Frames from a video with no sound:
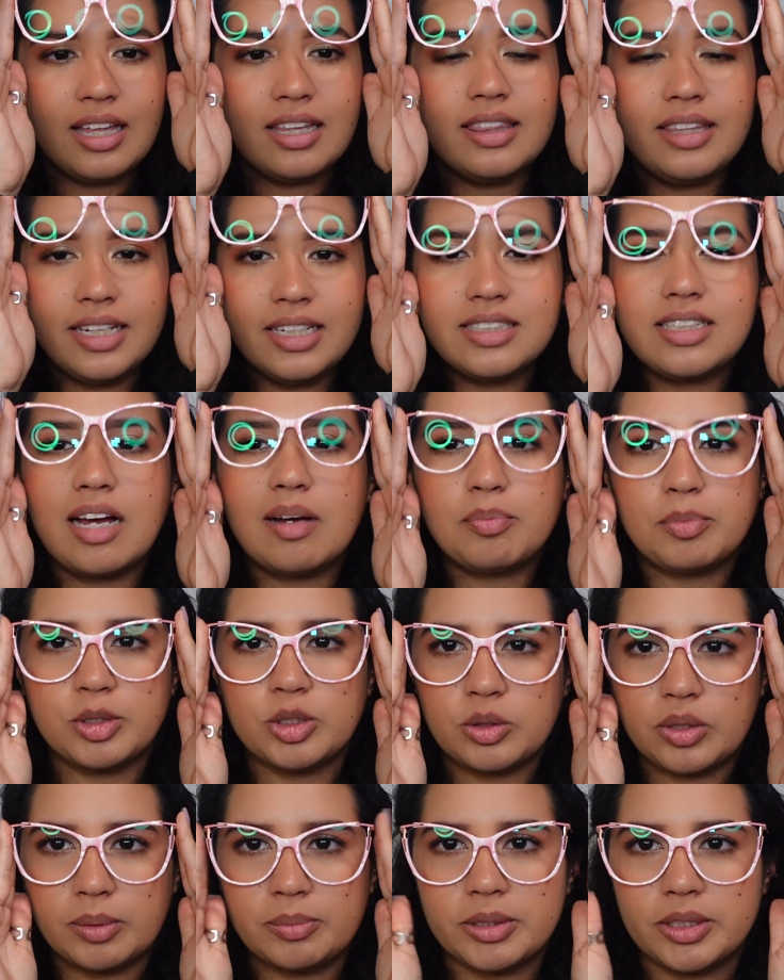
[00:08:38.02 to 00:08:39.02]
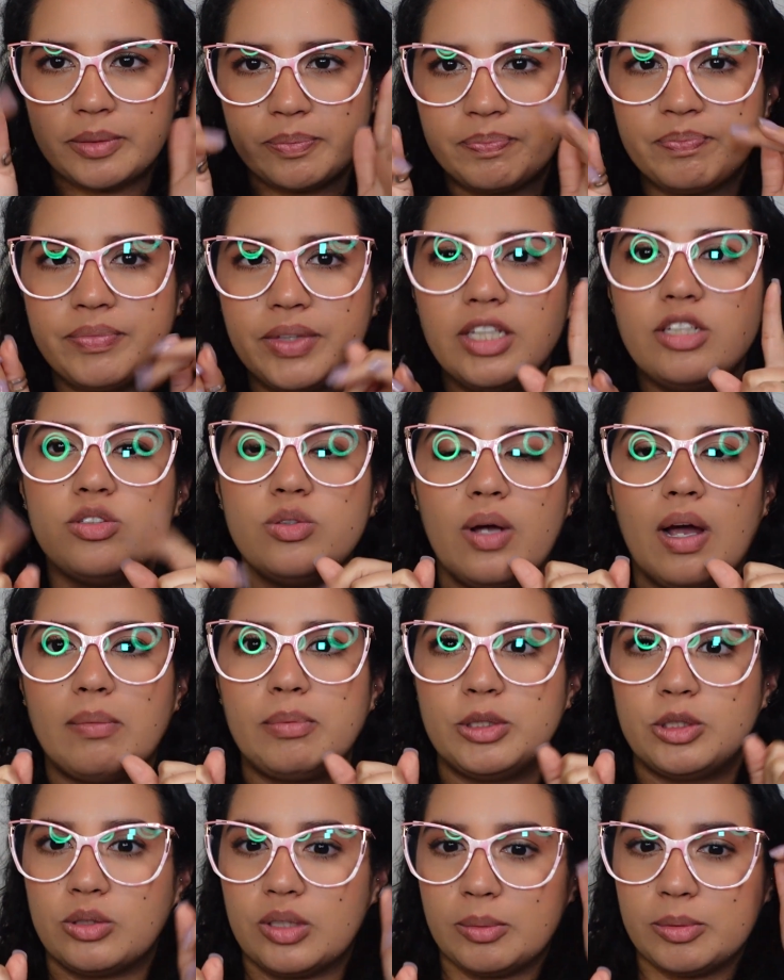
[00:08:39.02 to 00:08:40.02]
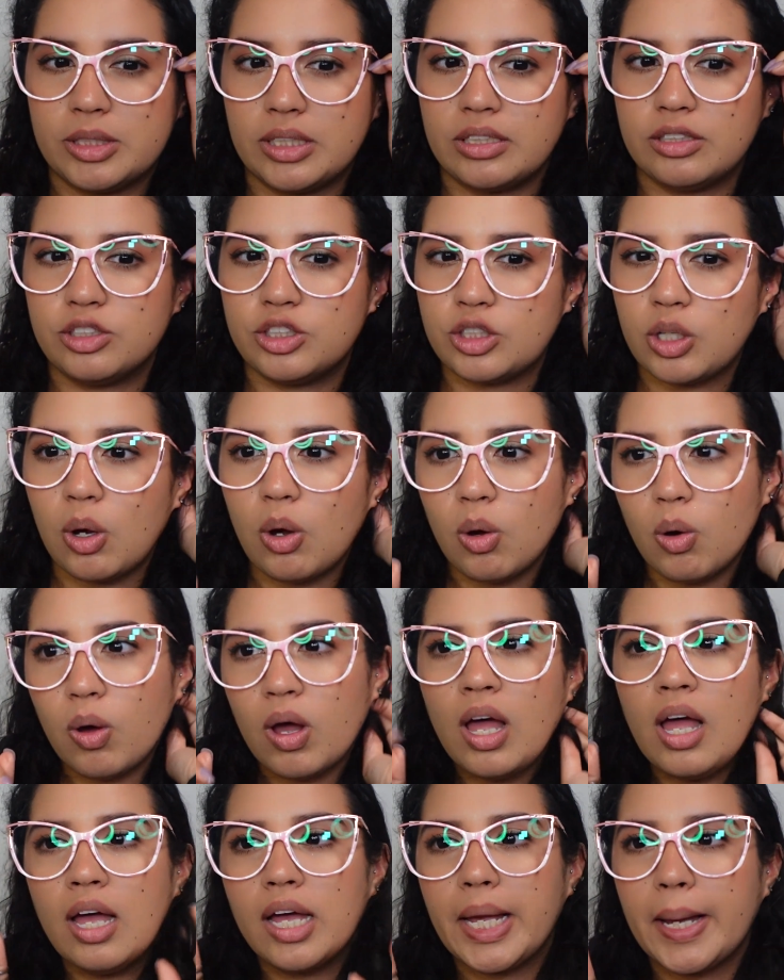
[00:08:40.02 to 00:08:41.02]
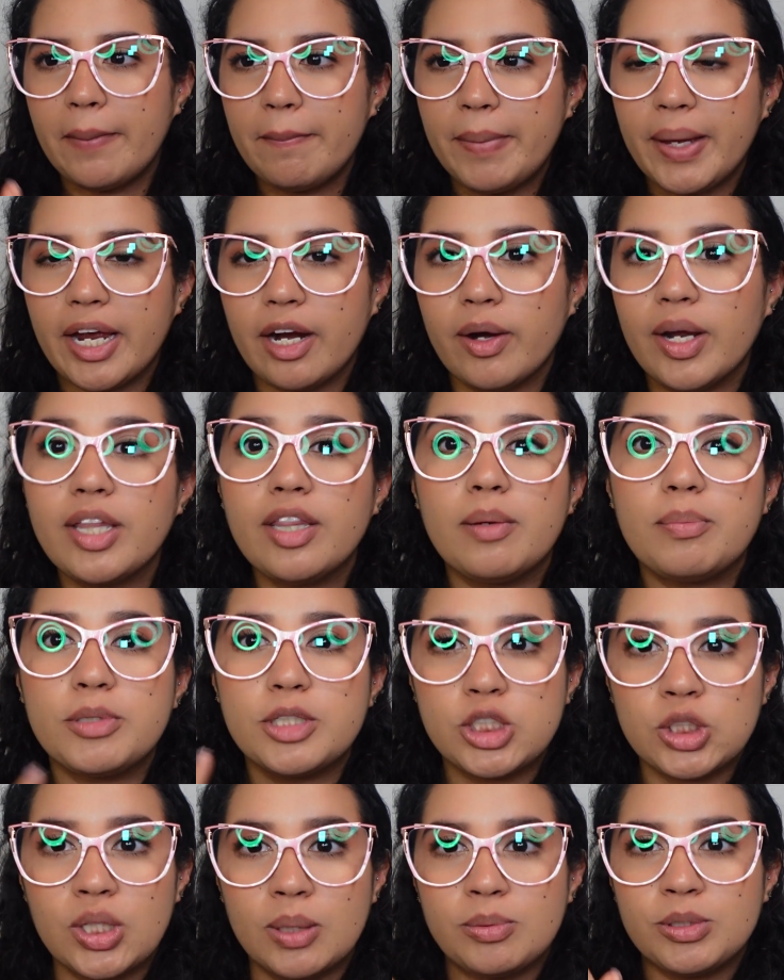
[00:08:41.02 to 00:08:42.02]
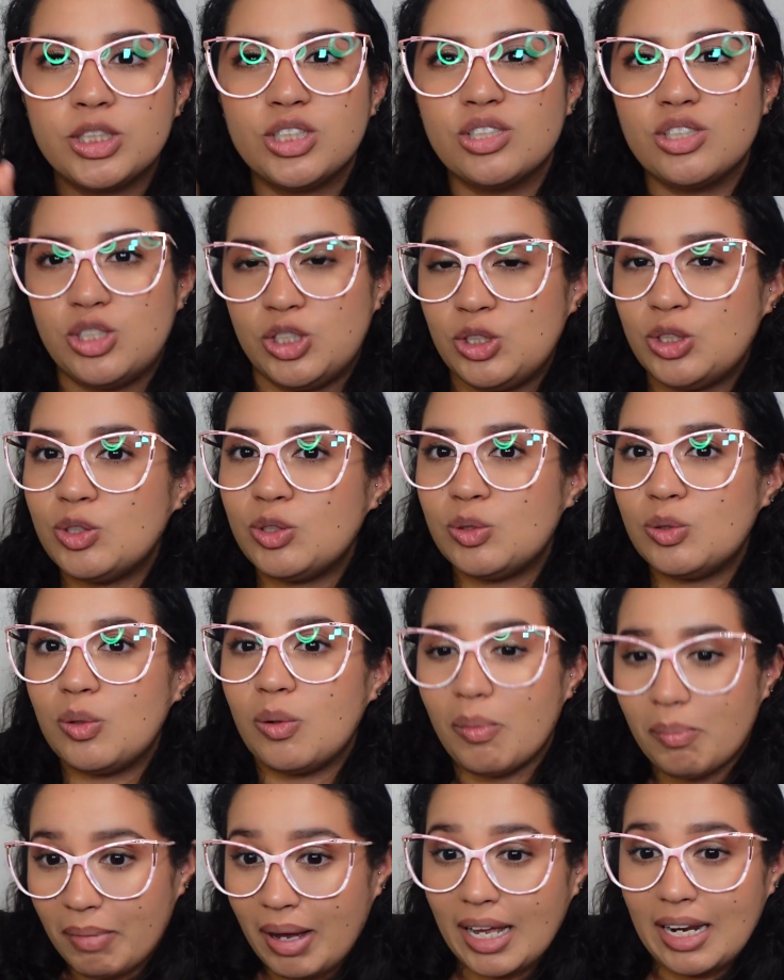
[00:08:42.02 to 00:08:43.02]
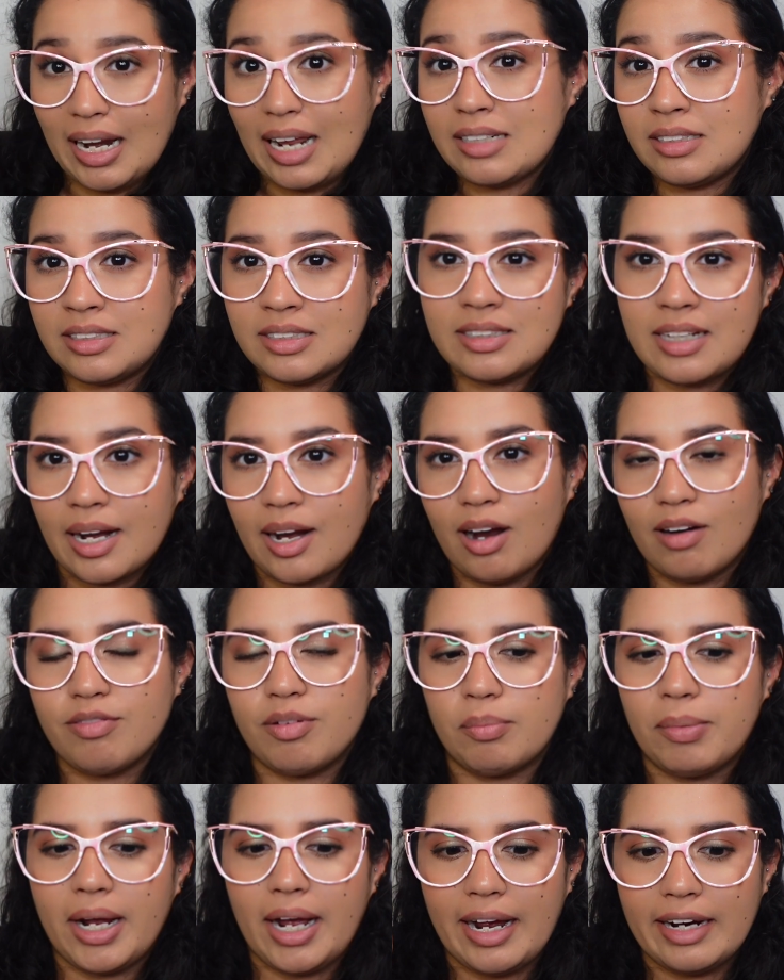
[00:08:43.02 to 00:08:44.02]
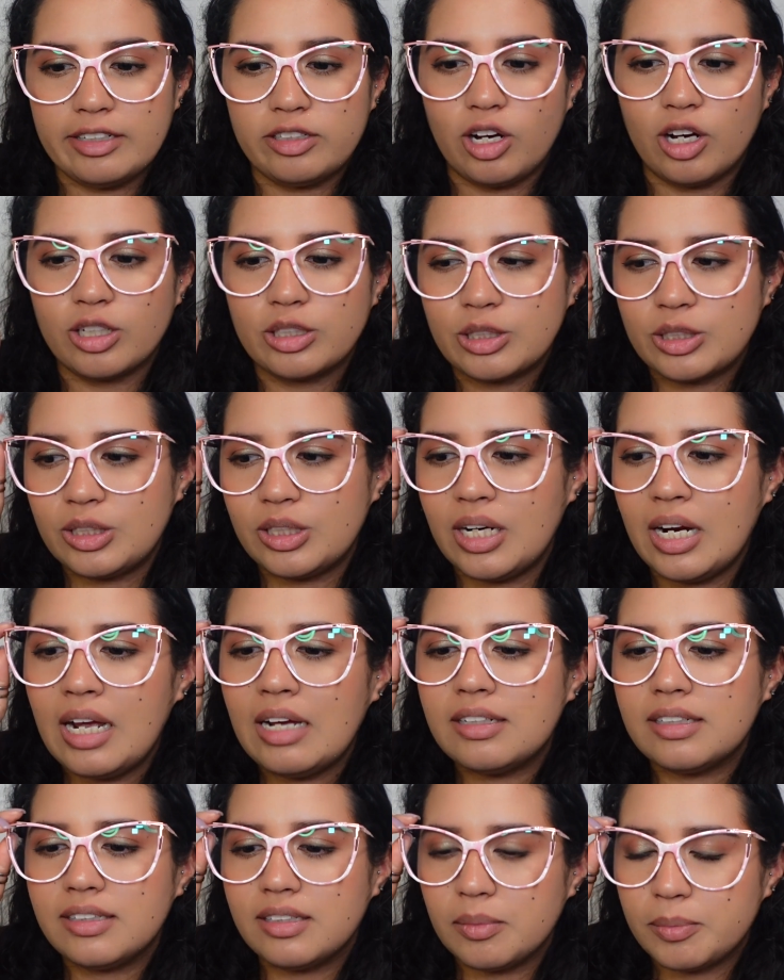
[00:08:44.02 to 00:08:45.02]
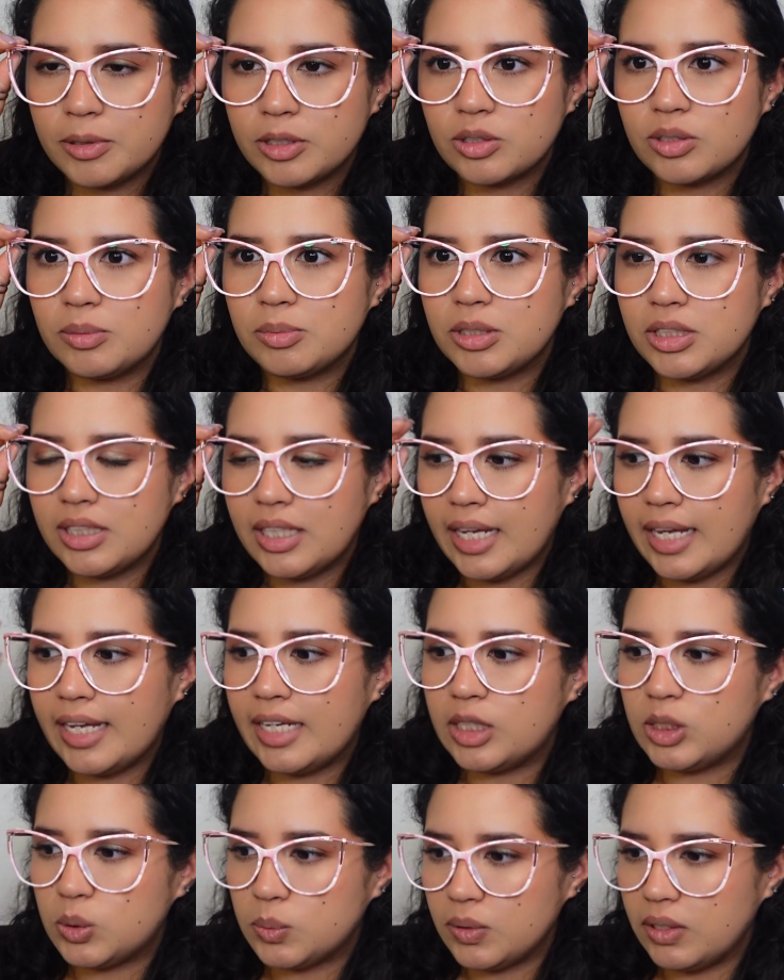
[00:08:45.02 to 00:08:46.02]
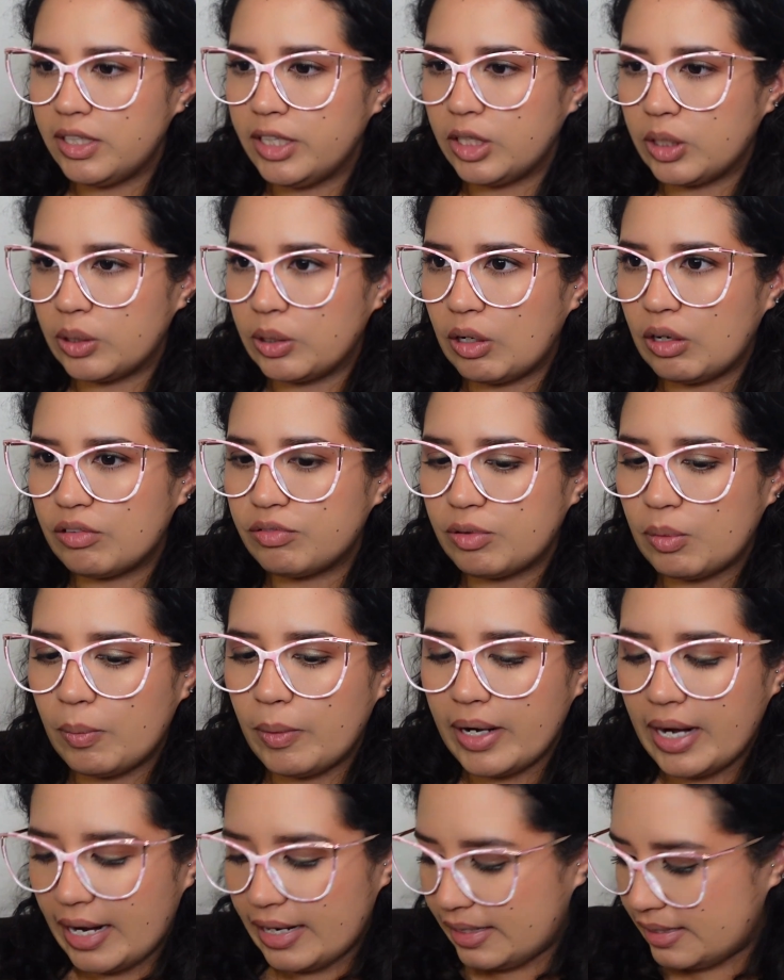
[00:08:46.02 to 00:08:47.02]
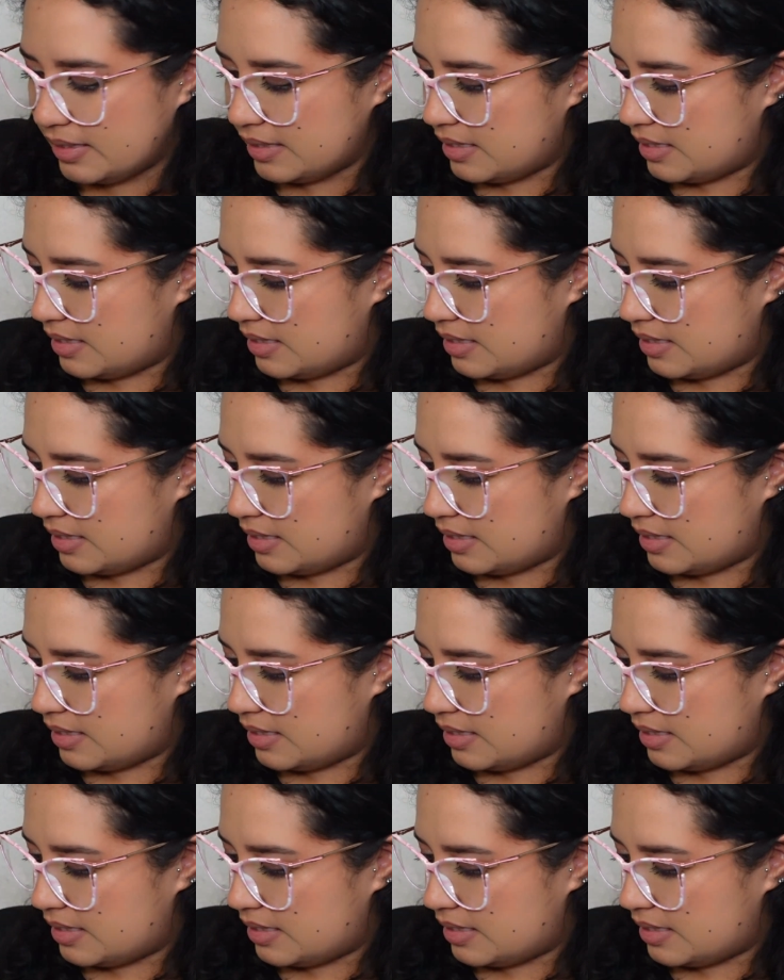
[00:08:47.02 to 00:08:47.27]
These have prescription. These do have prescription. So comparing the prescription to my glasses that I got from my eye doctor, the prescription is really good from what I can